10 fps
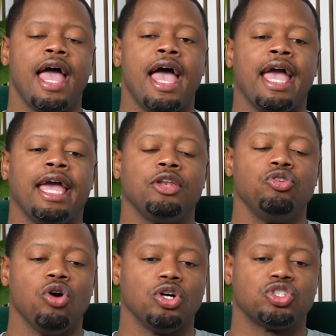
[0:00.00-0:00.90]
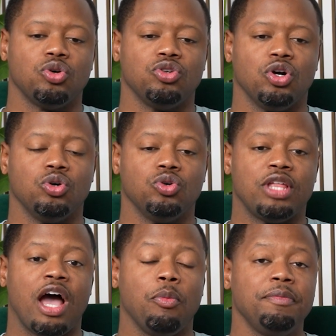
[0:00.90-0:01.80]
And you also know
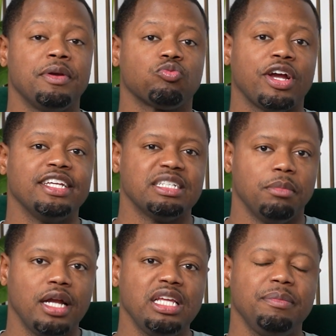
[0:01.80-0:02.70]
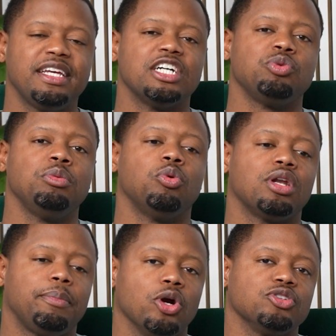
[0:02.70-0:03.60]
that we've been raising money because we want to
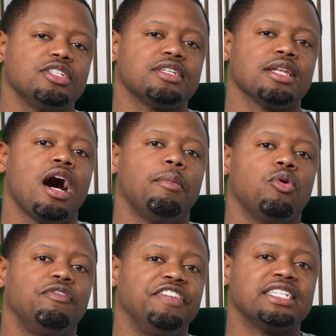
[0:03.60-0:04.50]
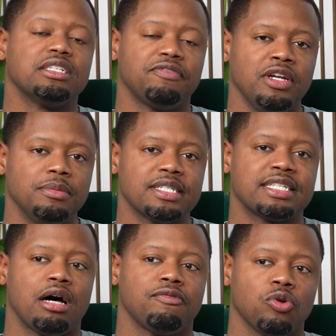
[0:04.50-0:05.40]
purchase a lot more fix and flips in
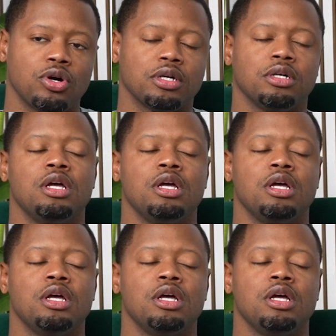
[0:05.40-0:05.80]
South Florida.